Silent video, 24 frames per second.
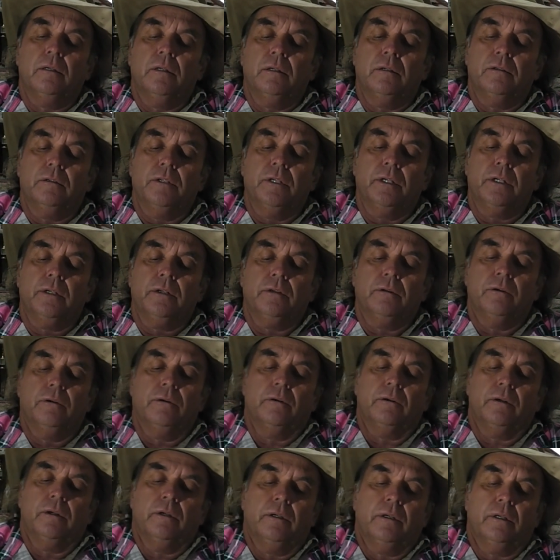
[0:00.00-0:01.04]
stick it
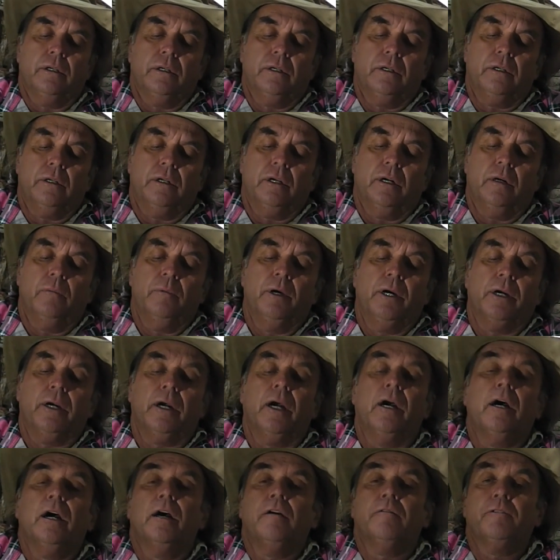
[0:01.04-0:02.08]
on, go back
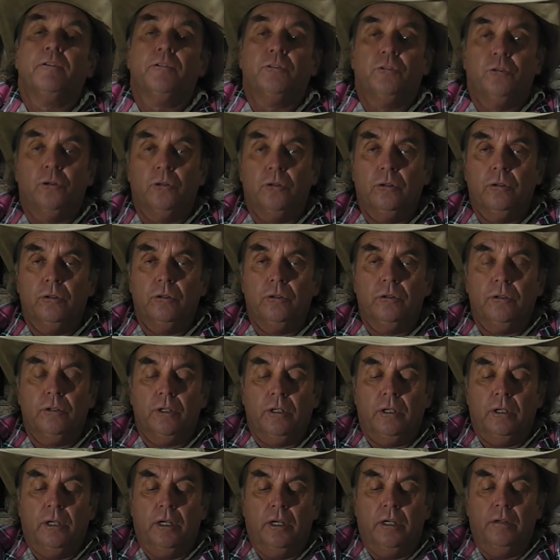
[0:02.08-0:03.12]
half a
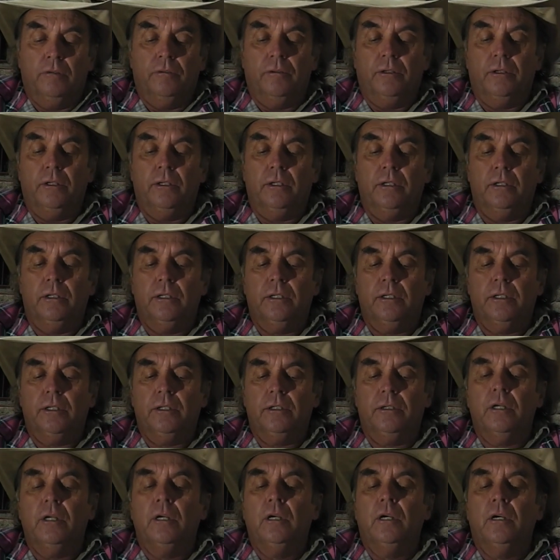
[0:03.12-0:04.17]
turn over your
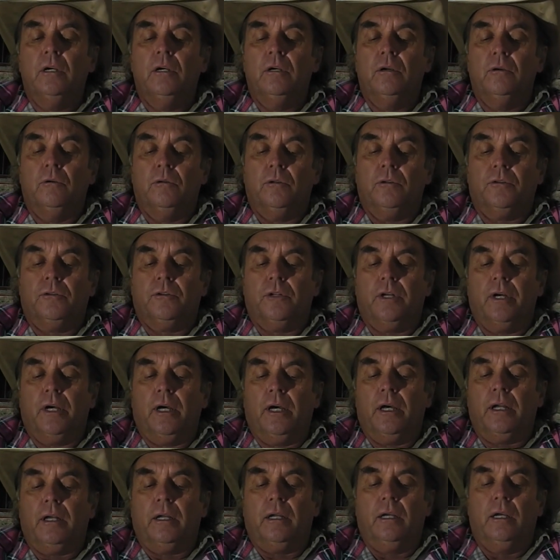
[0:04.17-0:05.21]
lead or the
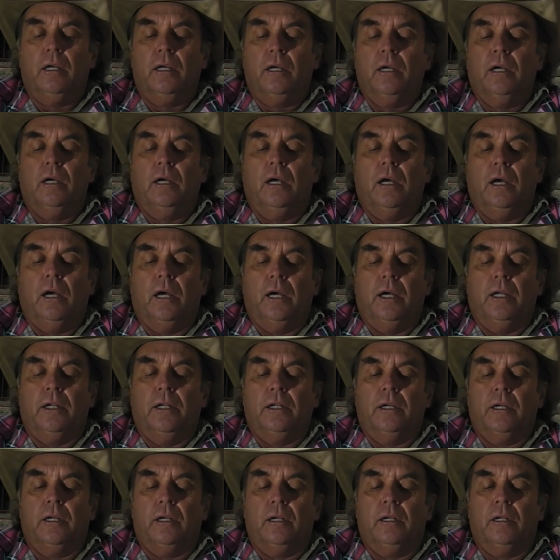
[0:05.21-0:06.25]
start, and
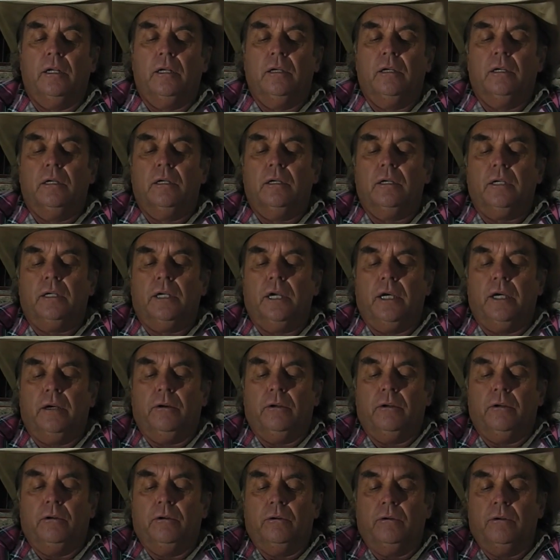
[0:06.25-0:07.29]
then
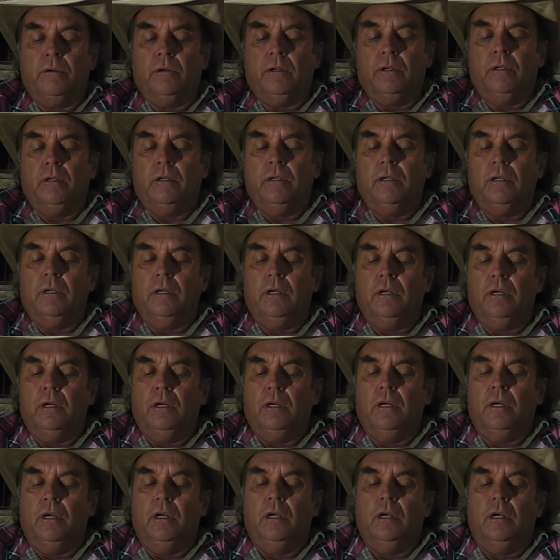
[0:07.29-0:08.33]
carry on
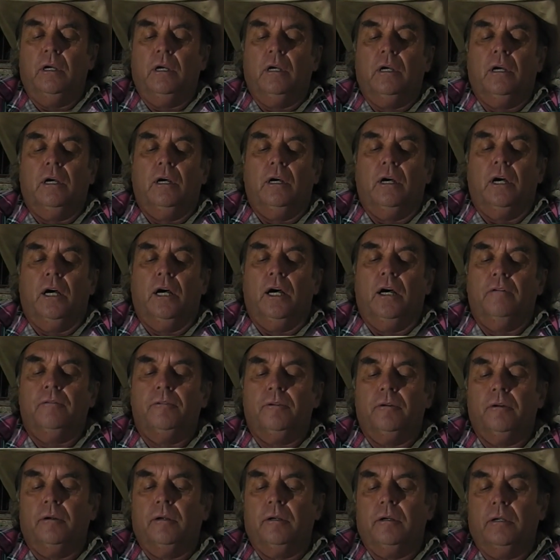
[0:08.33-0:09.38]
half
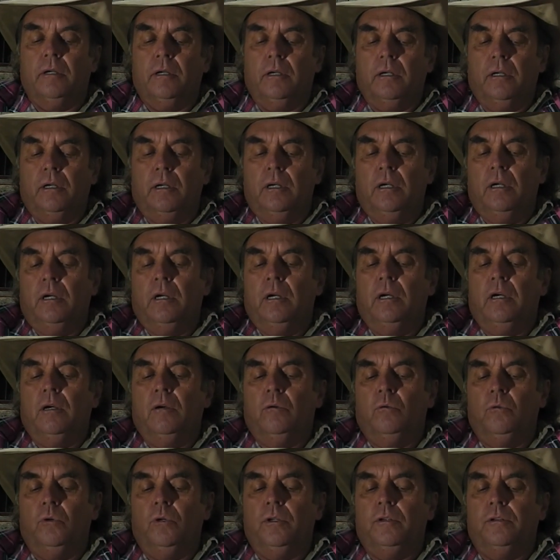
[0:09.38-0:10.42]
a
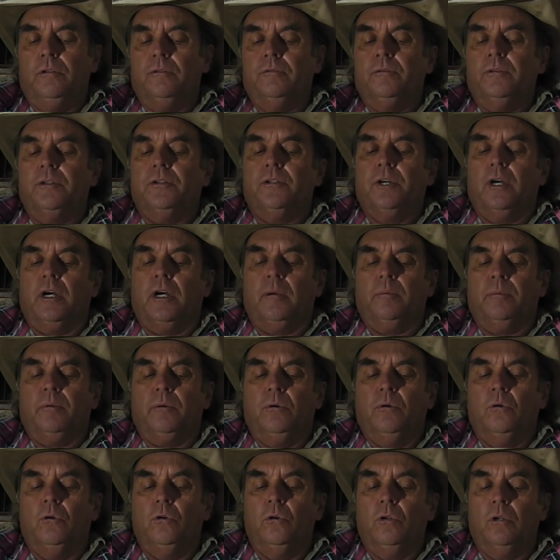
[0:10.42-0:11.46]
width of the
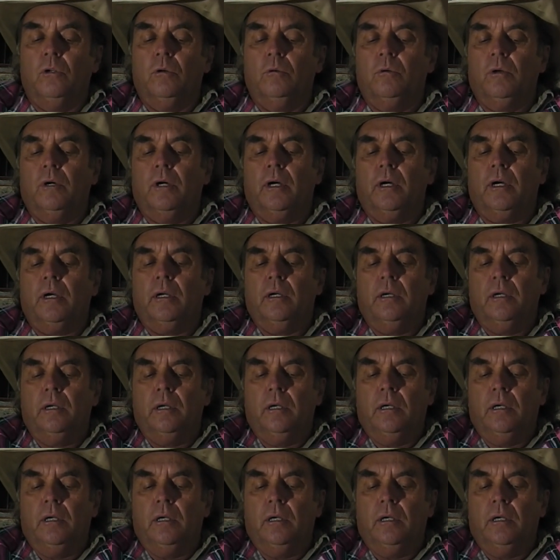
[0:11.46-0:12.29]
tape all the way,